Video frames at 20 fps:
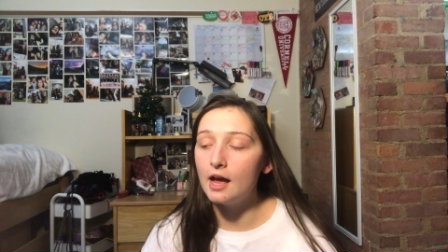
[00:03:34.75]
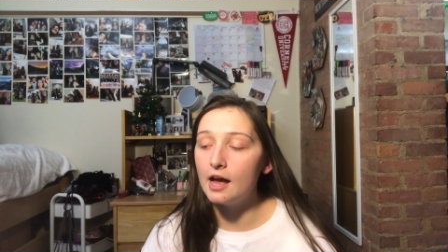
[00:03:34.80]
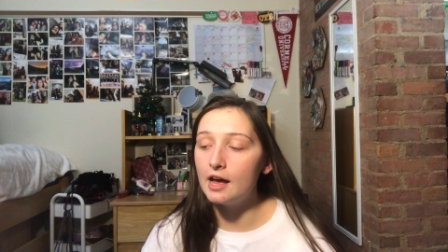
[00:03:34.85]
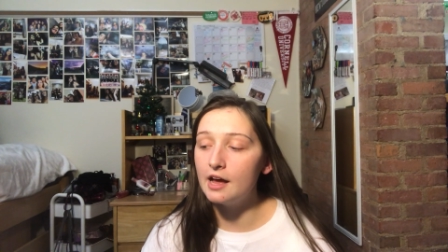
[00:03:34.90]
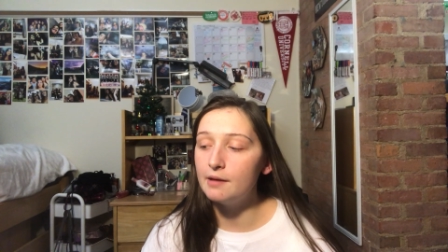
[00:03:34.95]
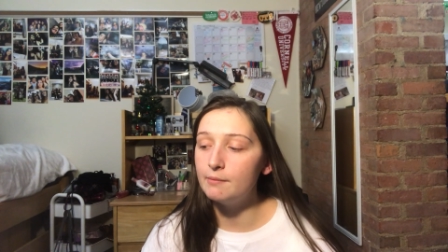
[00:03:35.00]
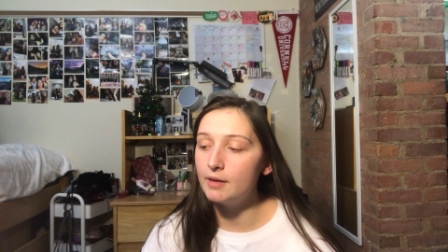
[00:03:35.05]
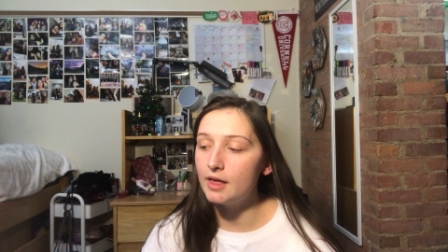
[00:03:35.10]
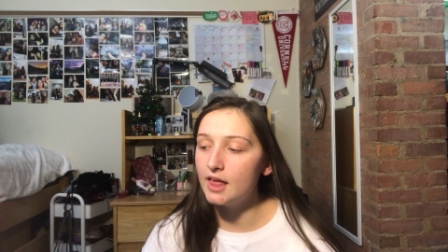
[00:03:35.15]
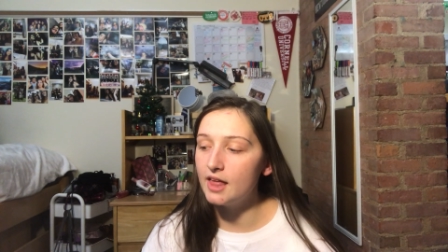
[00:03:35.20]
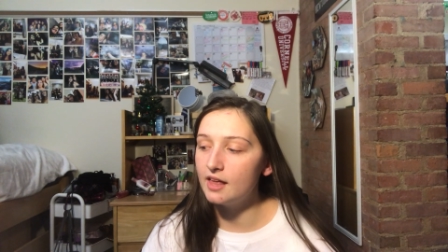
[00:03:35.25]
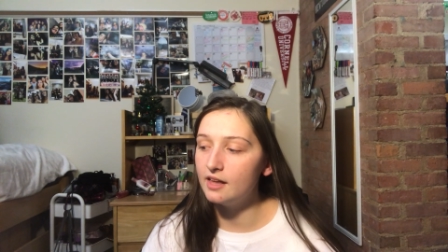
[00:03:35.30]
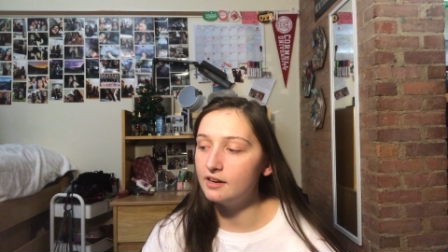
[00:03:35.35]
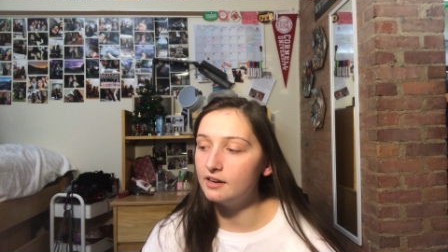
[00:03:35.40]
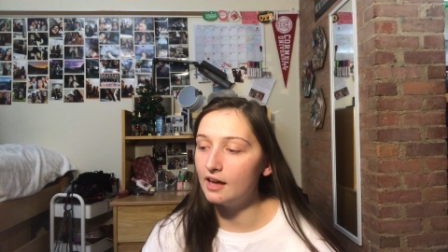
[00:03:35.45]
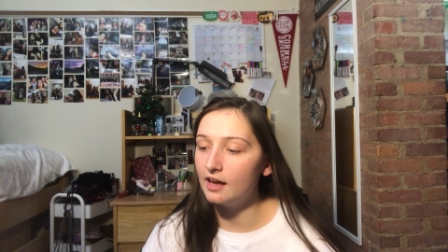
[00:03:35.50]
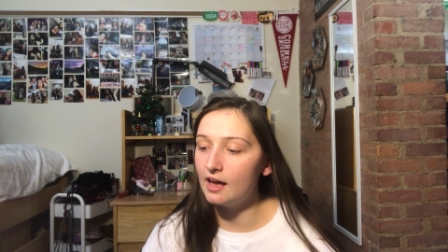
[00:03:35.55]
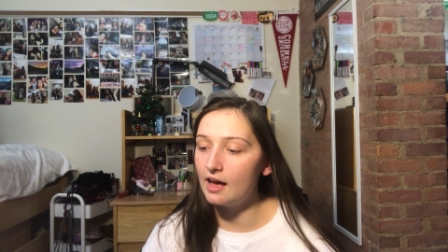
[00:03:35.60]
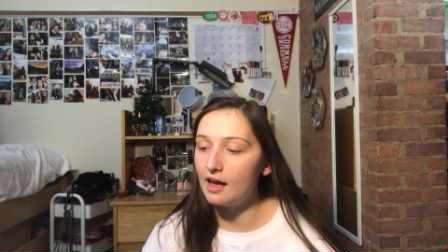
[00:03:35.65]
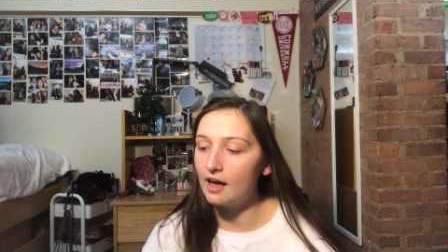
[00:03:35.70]

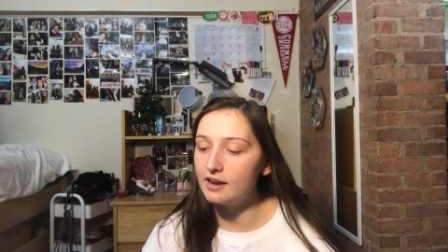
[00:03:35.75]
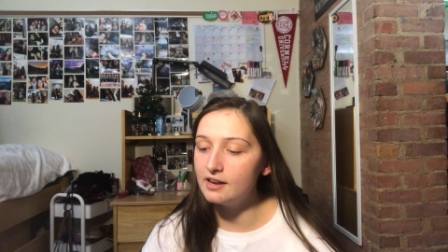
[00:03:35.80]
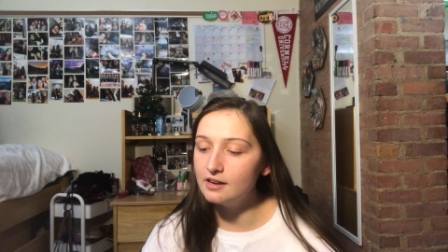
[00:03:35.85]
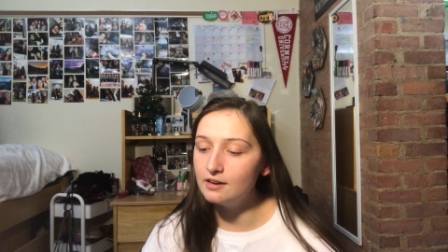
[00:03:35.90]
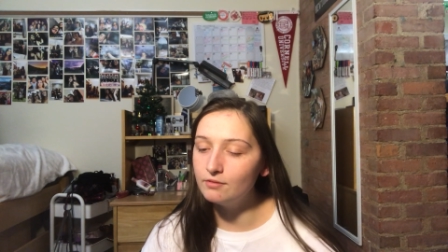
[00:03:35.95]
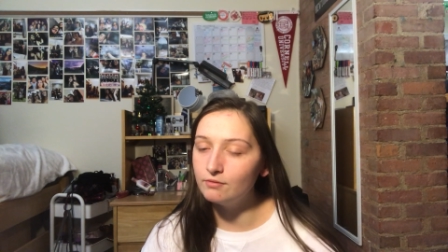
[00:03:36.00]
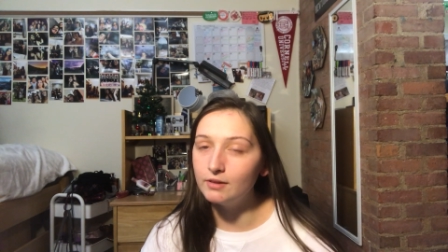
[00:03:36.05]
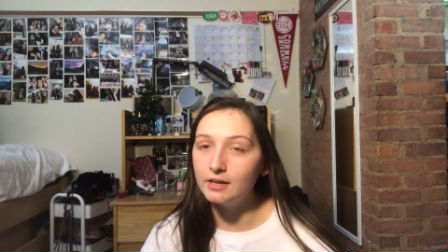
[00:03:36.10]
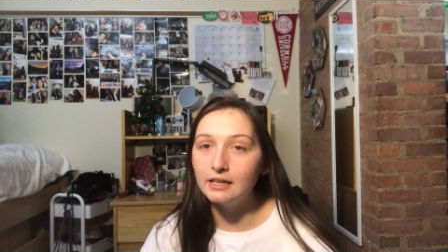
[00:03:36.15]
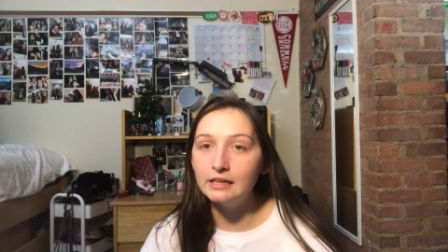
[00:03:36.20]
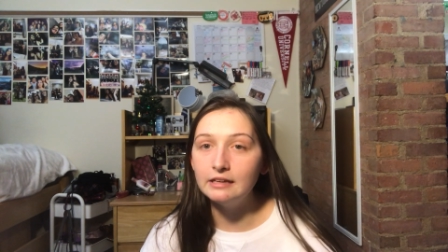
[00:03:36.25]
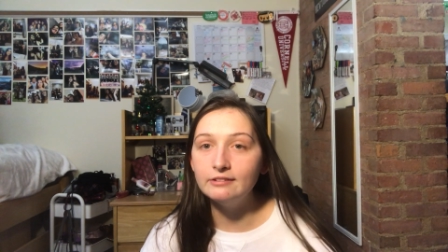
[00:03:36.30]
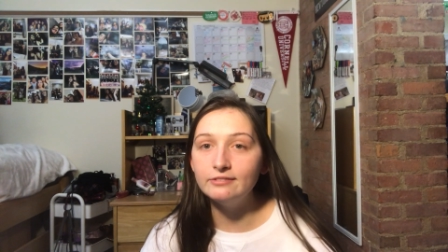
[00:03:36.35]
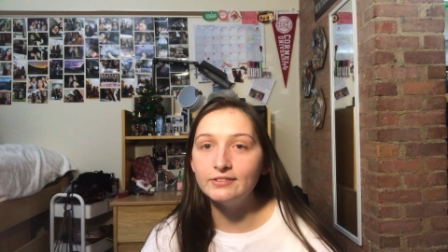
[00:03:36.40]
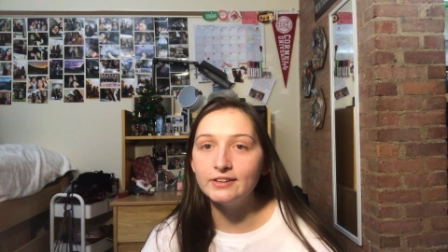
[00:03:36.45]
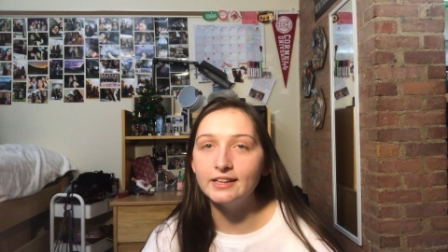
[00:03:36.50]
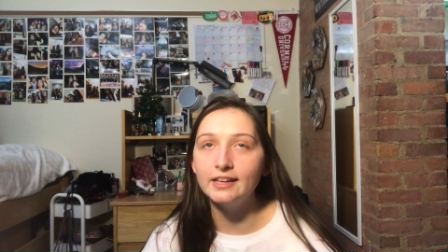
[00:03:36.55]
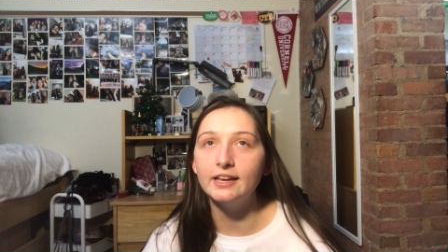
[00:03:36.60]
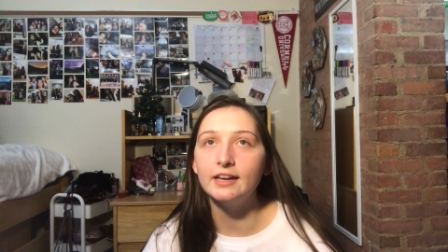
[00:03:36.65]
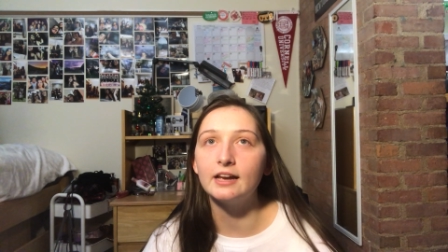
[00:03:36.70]
and I didn't really
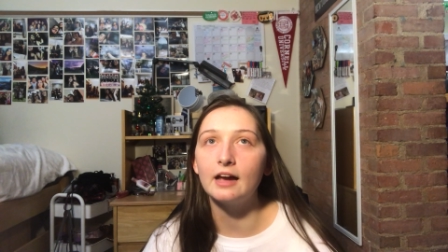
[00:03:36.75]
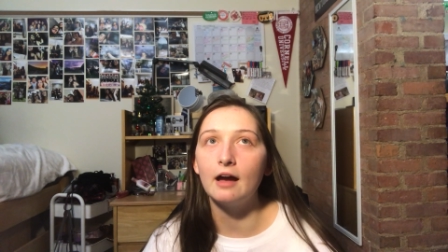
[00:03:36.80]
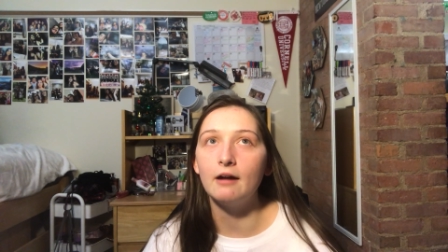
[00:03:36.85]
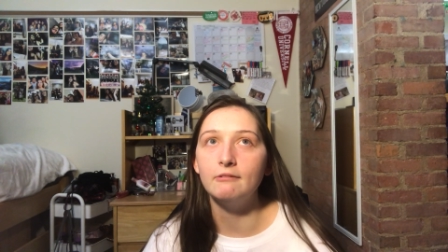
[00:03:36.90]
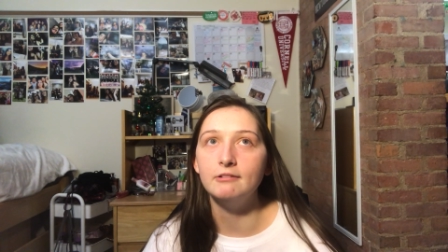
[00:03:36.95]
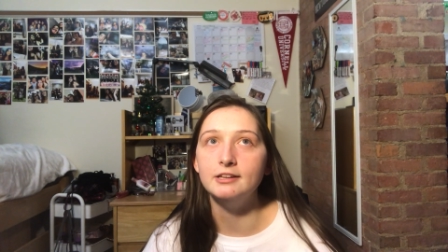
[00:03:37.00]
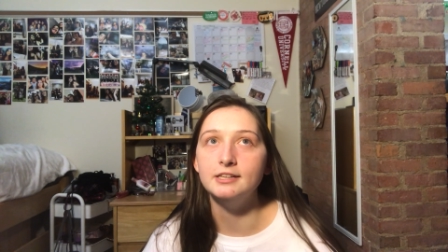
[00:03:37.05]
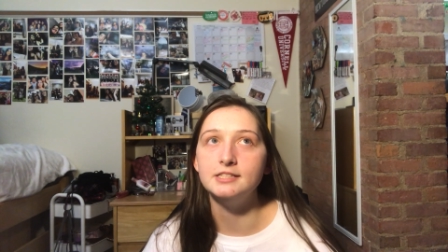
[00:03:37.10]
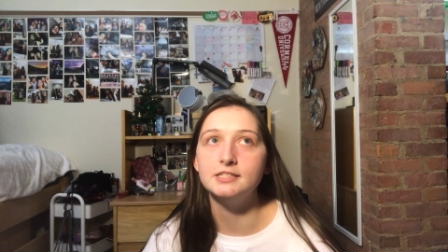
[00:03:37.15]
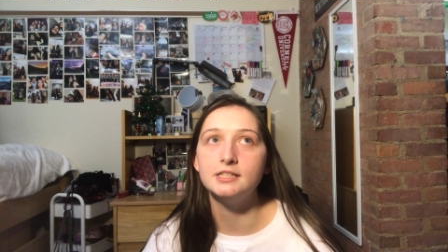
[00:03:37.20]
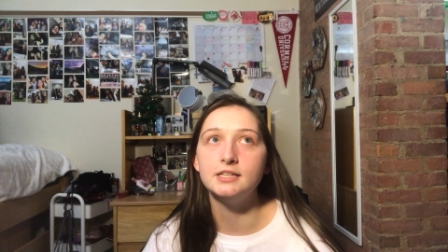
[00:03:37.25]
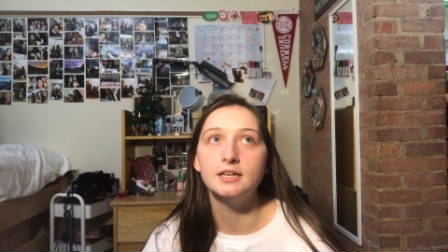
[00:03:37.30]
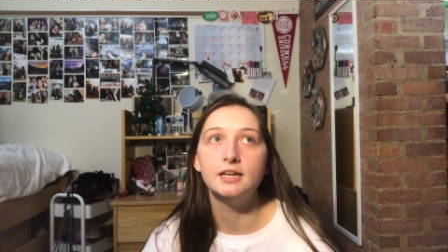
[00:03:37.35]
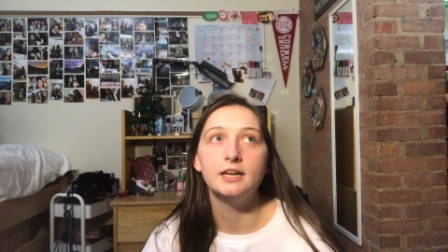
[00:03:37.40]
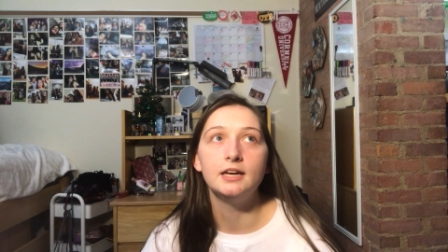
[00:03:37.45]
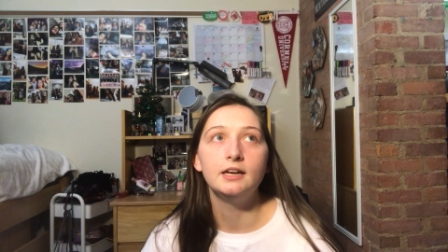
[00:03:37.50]
feel like I was